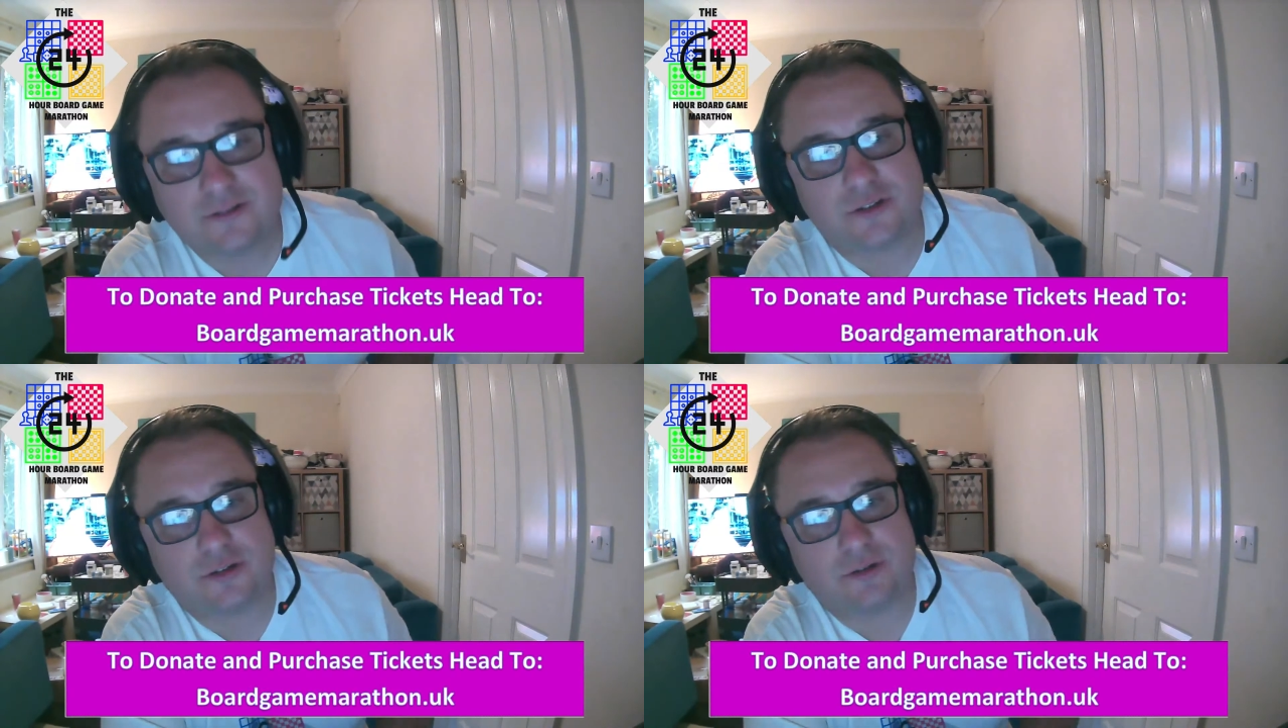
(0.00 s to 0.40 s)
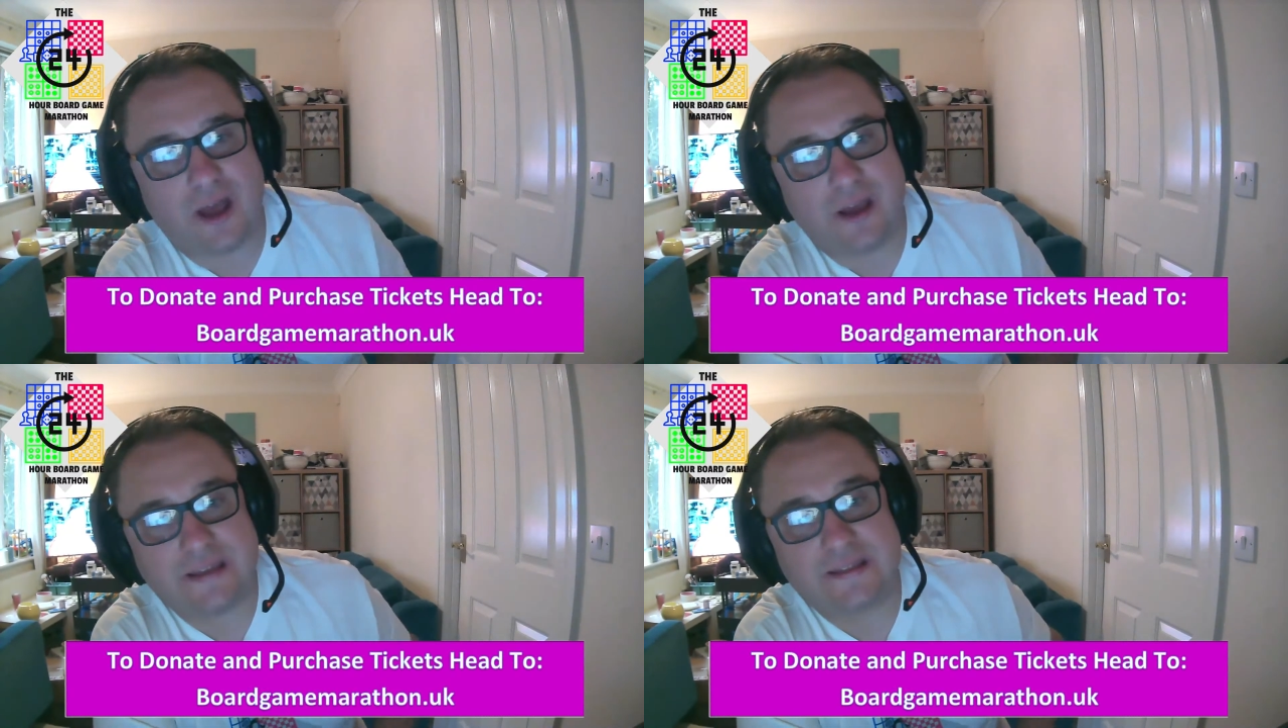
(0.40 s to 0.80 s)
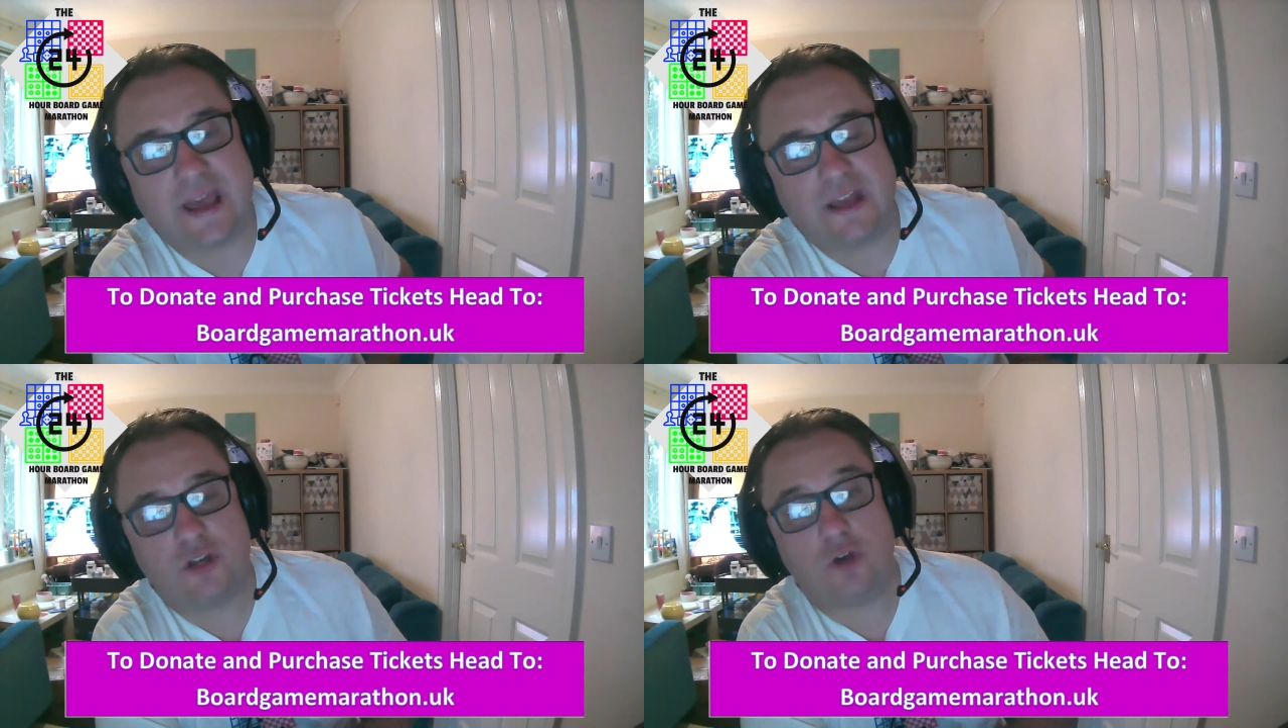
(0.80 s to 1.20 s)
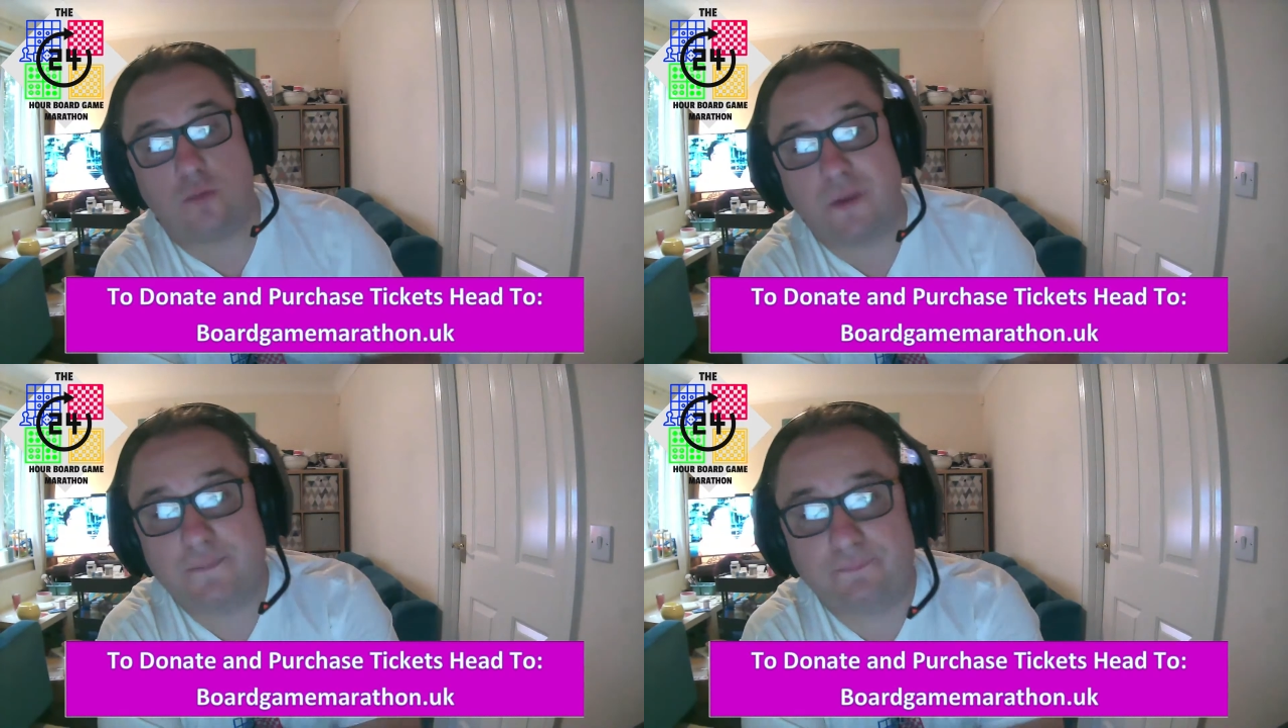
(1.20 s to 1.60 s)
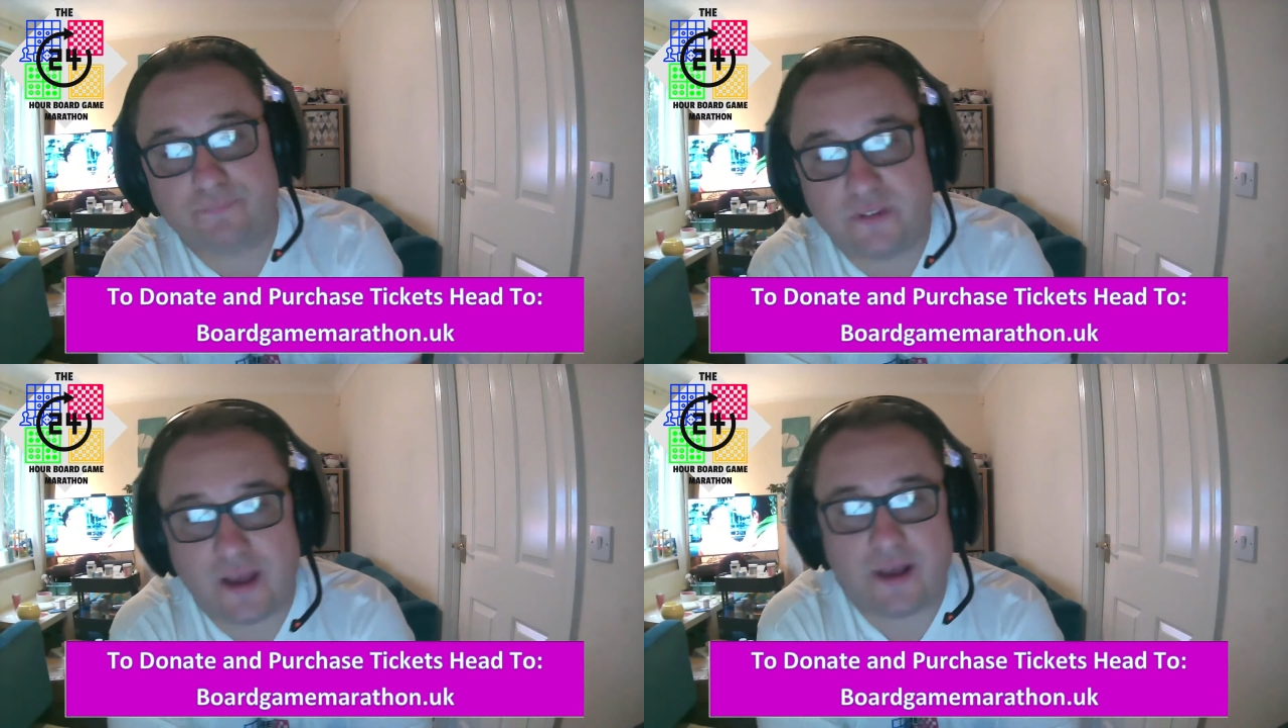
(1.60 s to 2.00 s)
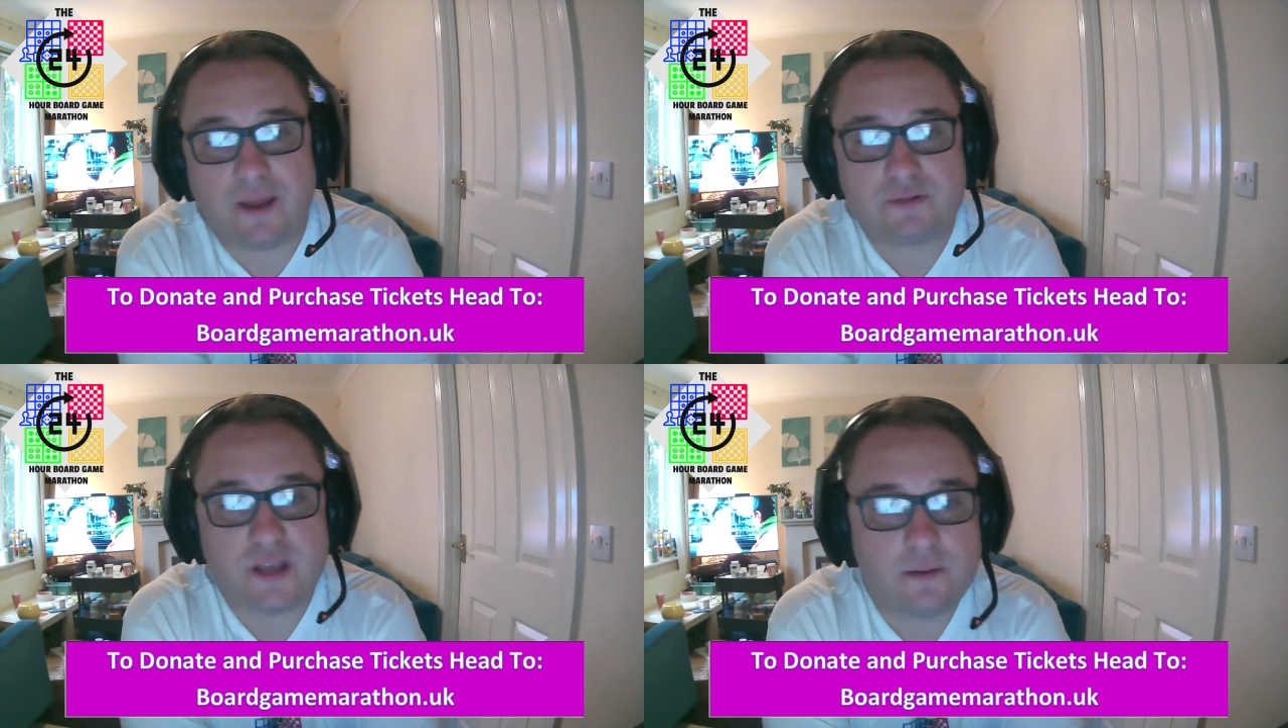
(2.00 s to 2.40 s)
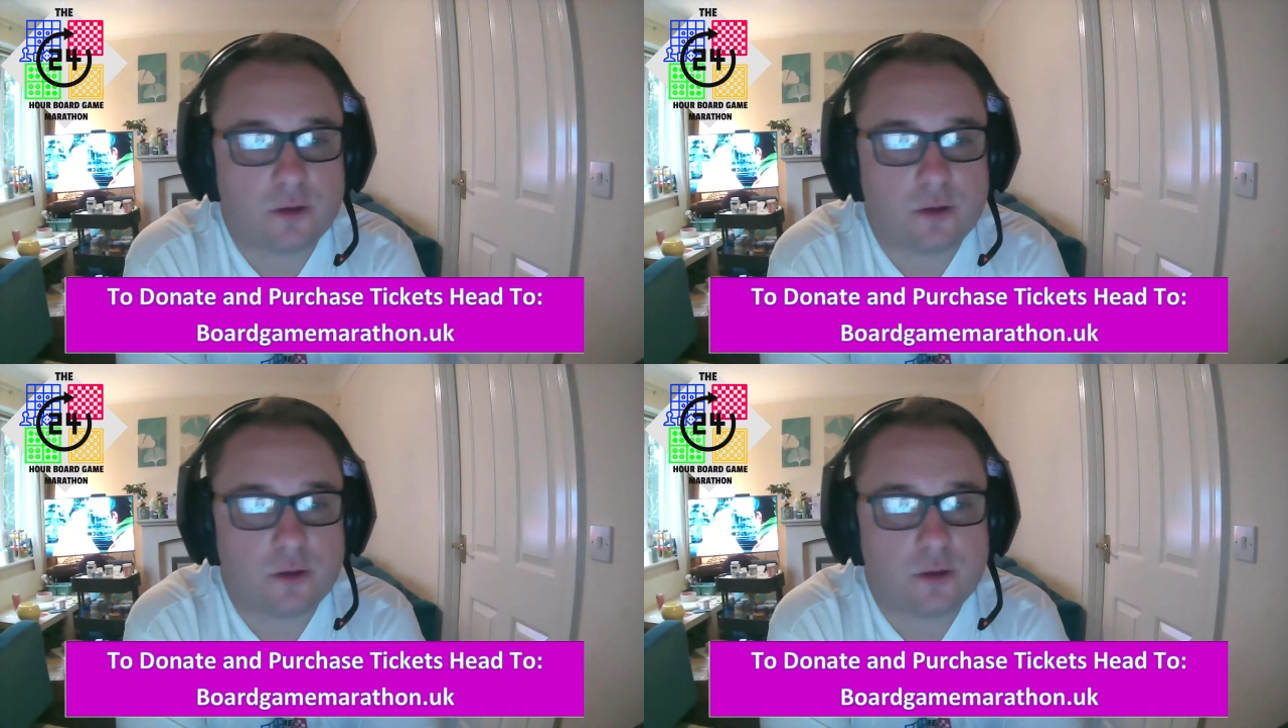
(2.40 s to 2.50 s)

To do that, either get in touch with me, Dan Apsey.